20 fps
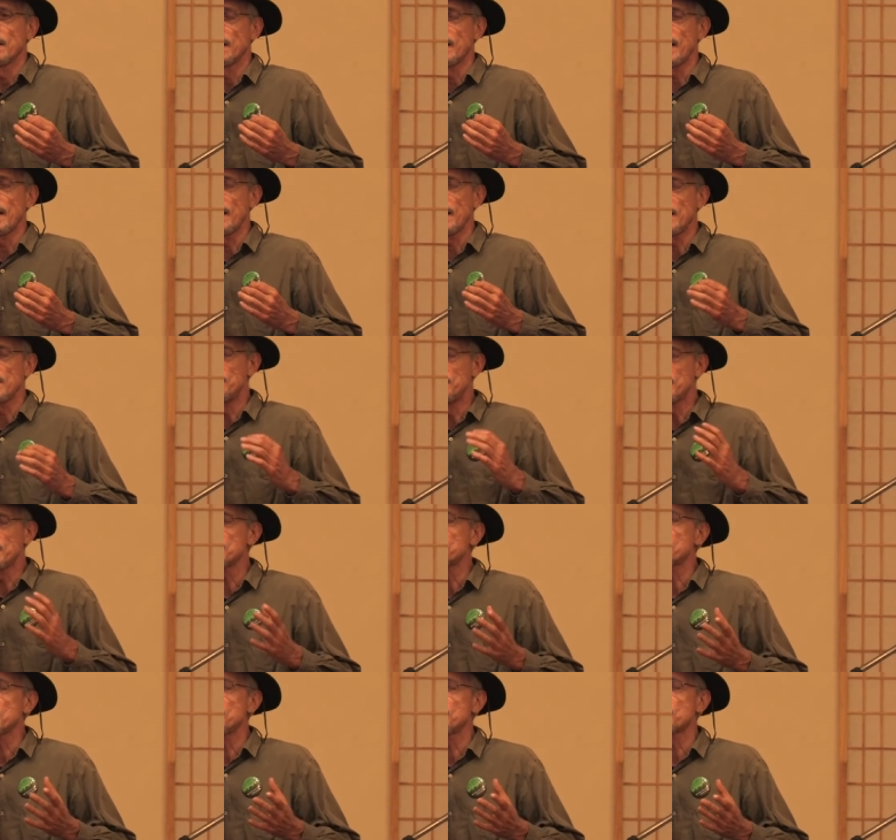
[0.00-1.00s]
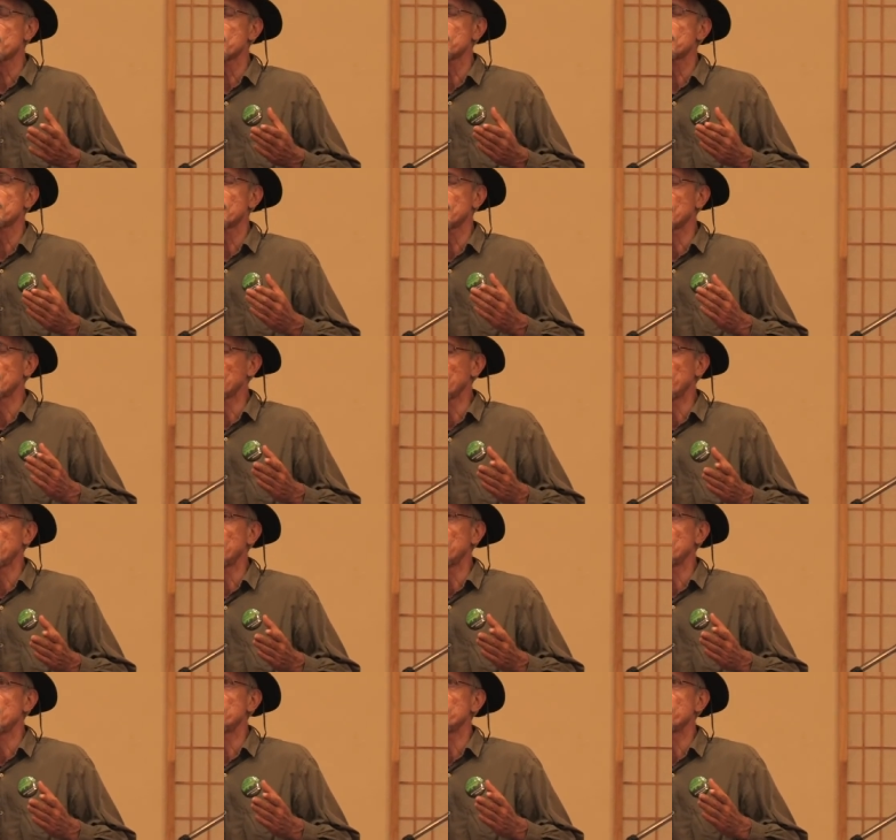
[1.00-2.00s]
a disinterested
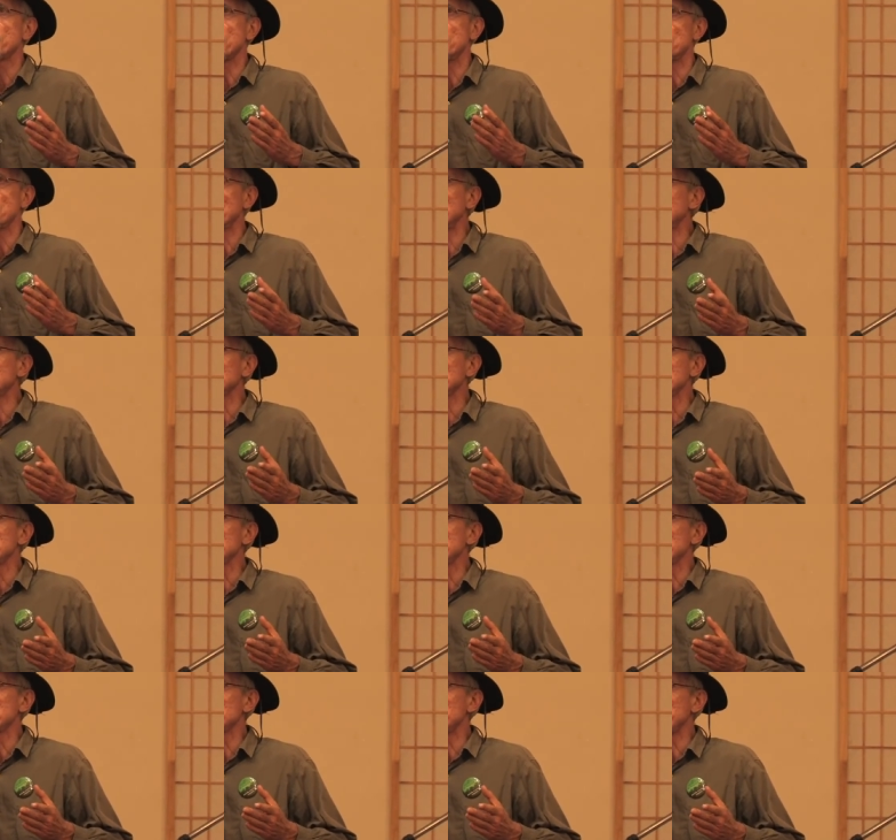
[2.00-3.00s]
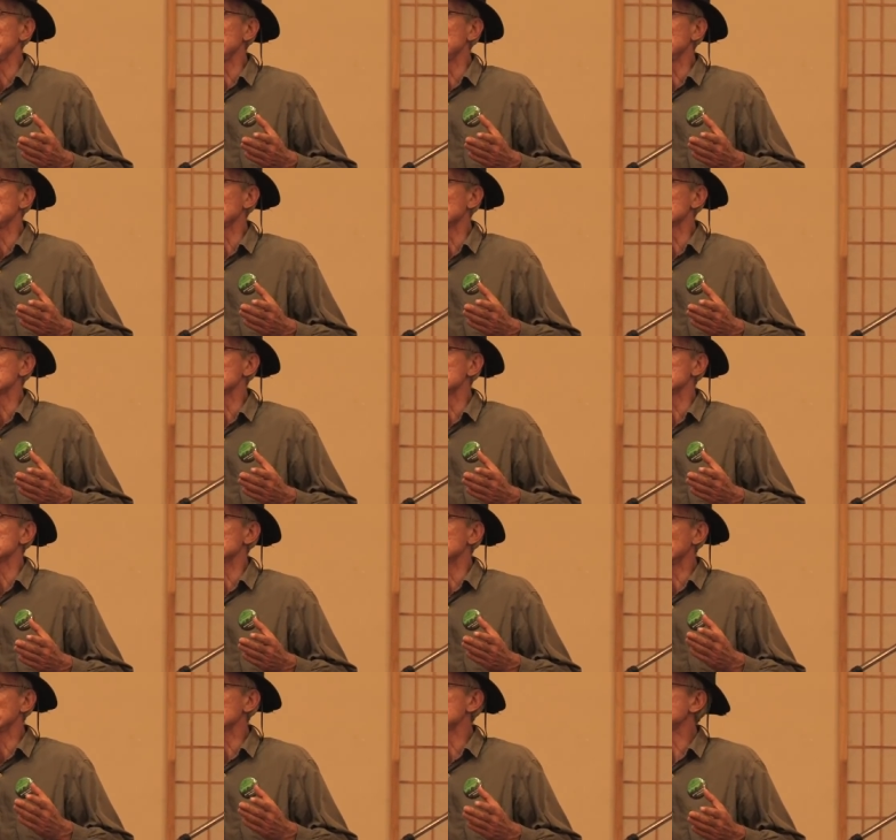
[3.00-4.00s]
love in all living beings is
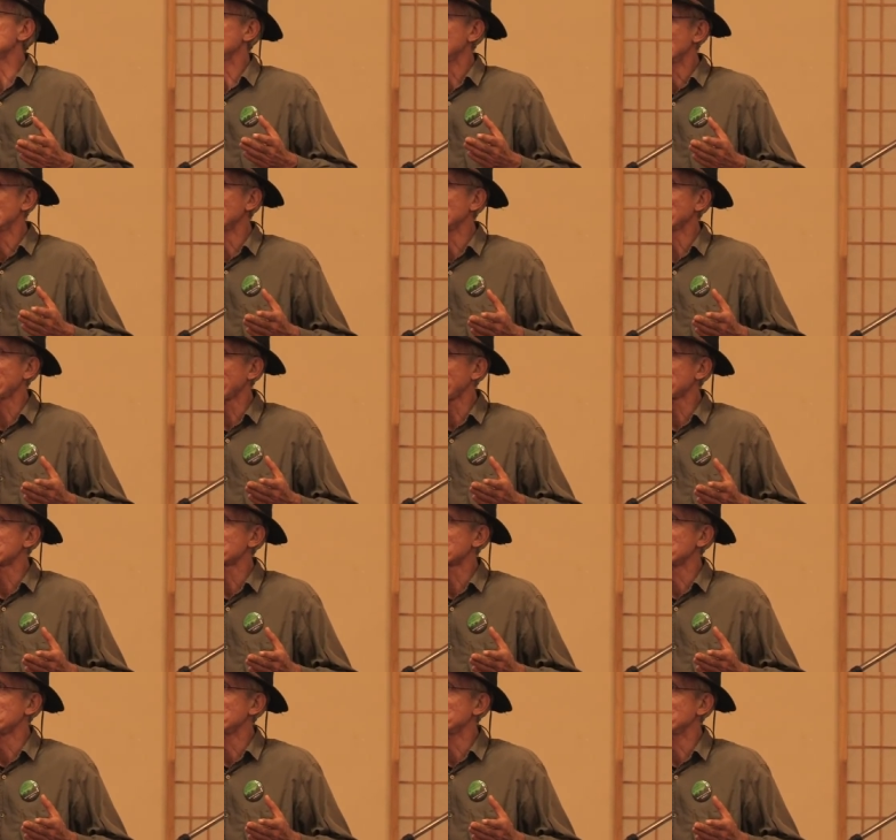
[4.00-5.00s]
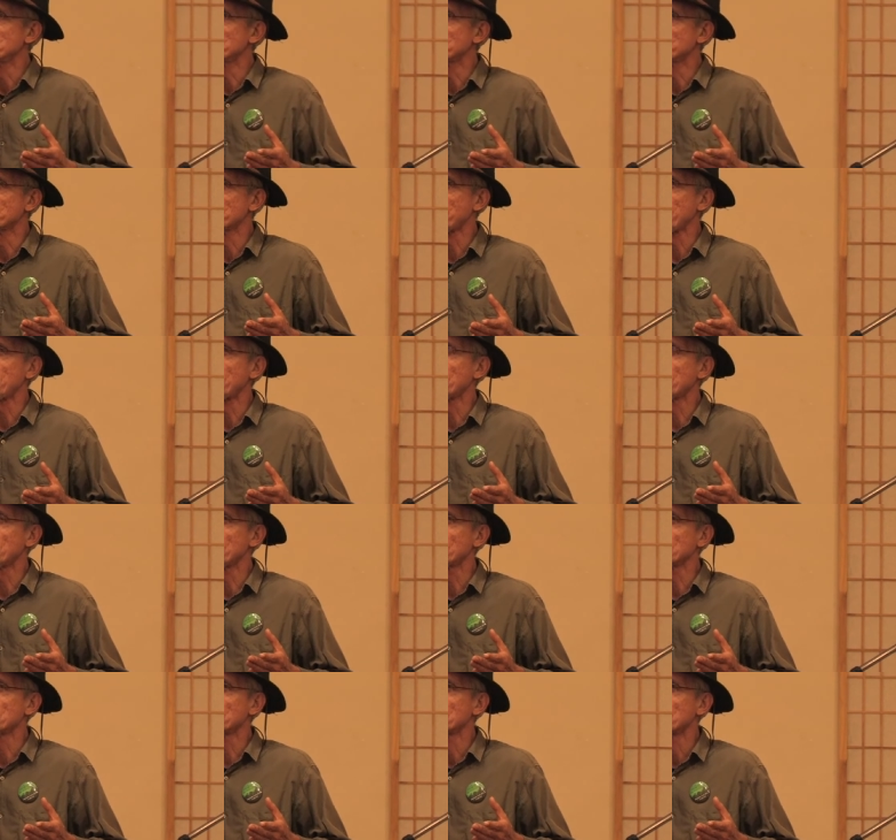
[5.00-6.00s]
the most noble attribute of
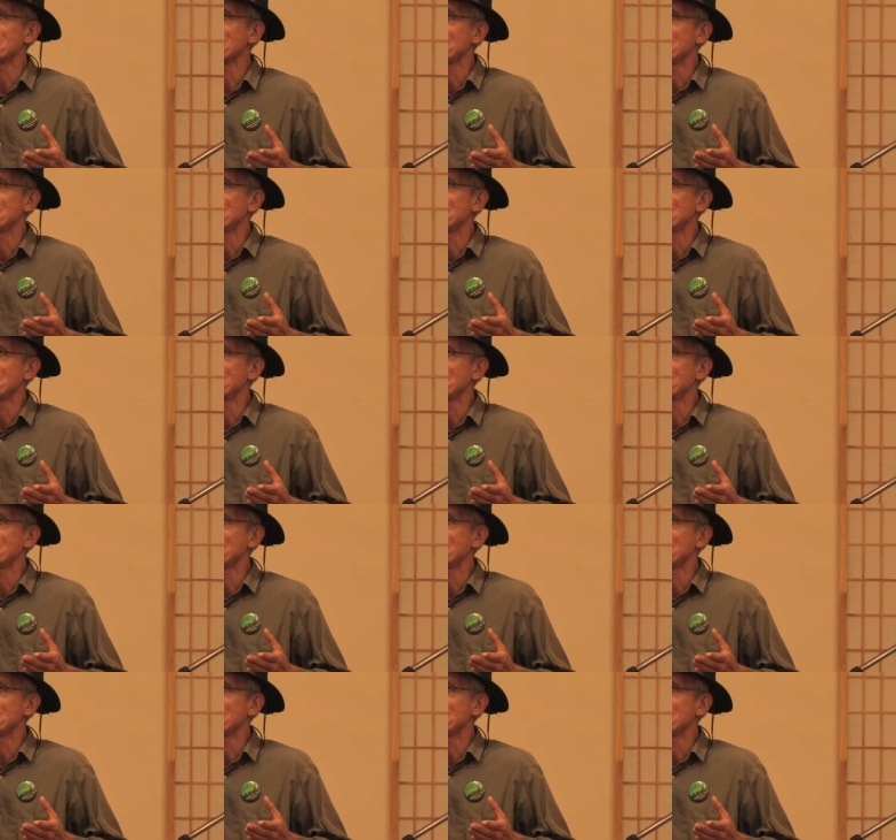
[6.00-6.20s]
man.